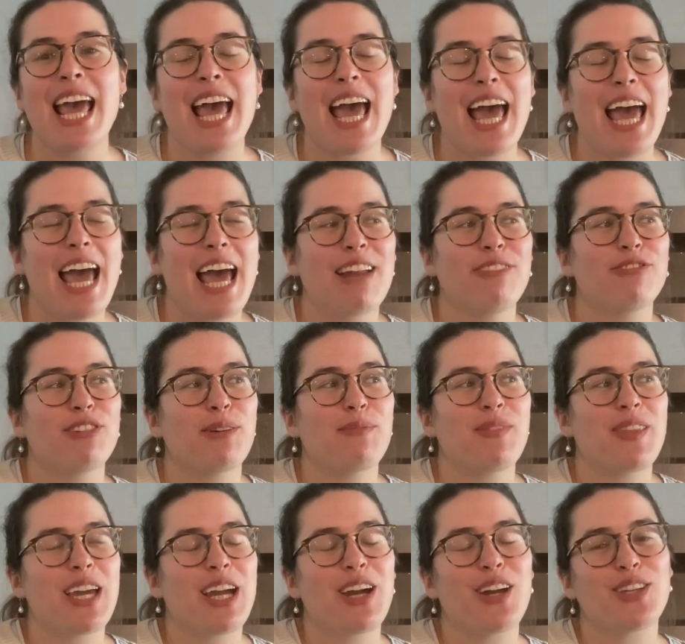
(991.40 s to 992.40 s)
and from
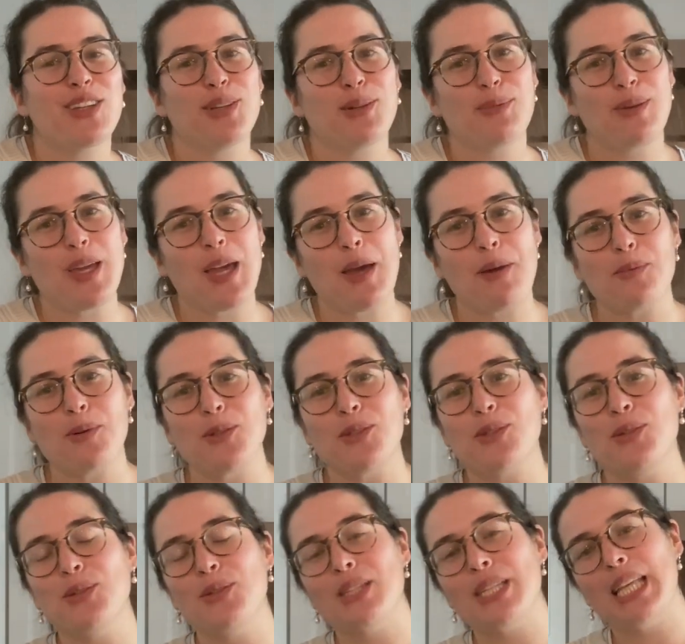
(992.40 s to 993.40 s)
there you'll be able
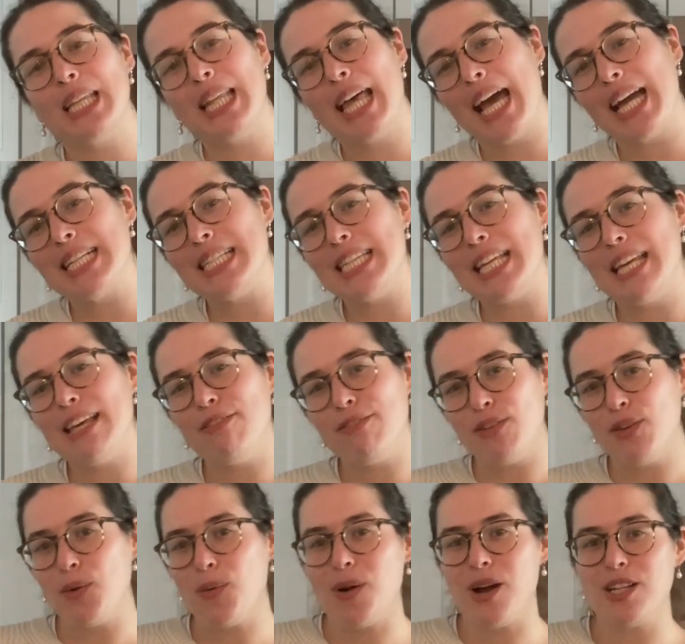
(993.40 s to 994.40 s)
to select if
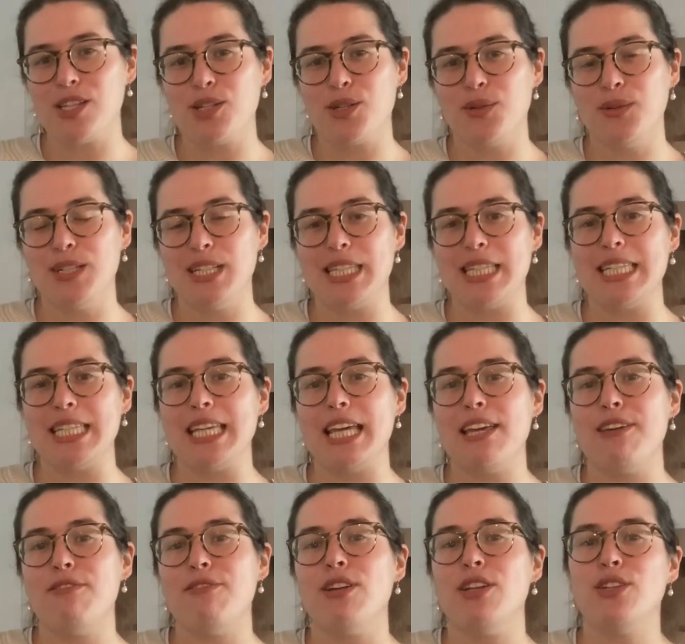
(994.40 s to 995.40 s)
you want to
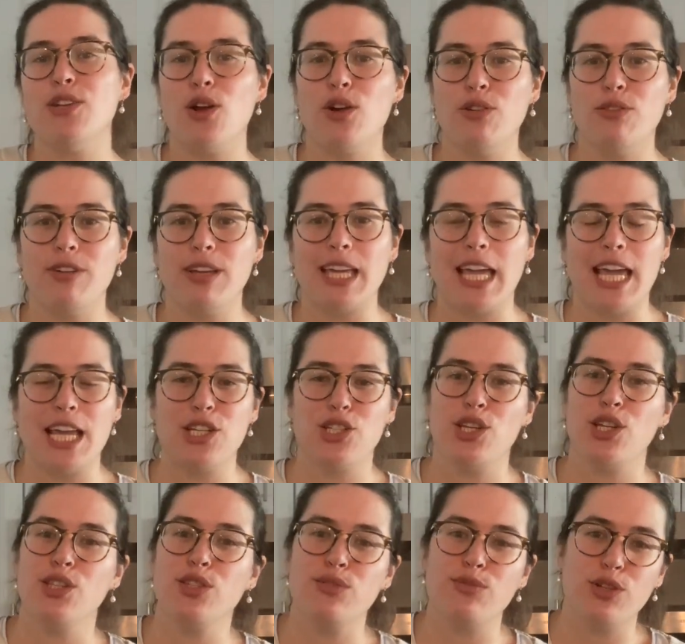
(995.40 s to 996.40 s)
receive
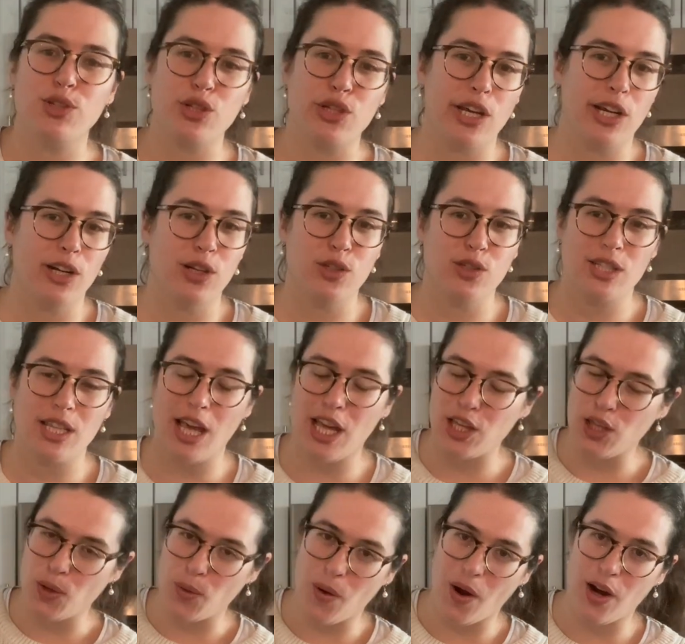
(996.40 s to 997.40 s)
notifications for channels
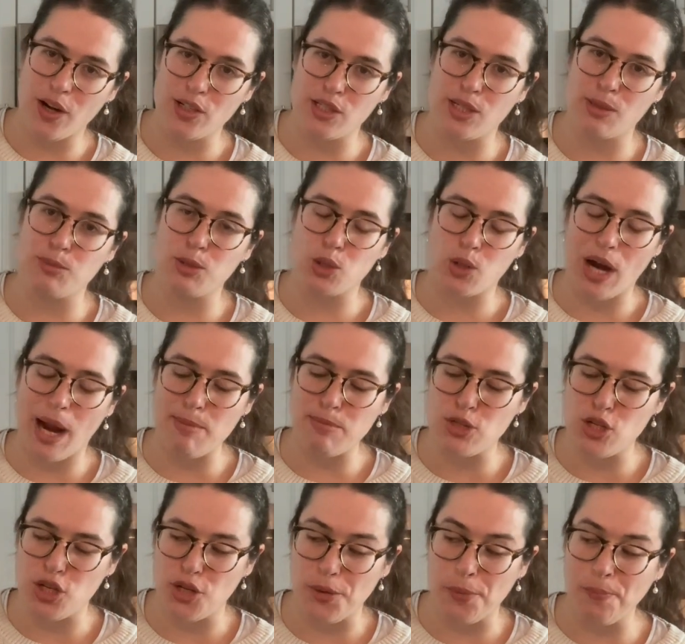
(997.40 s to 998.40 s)
that you are subscribed
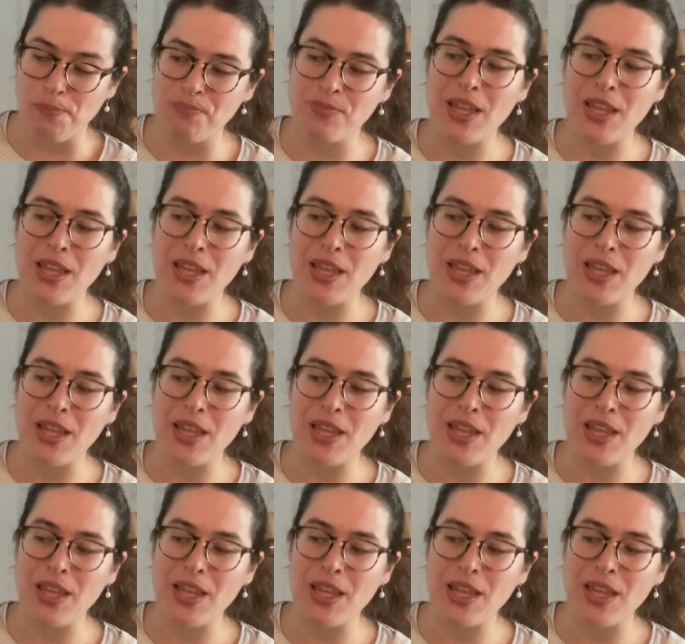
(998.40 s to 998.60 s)
to.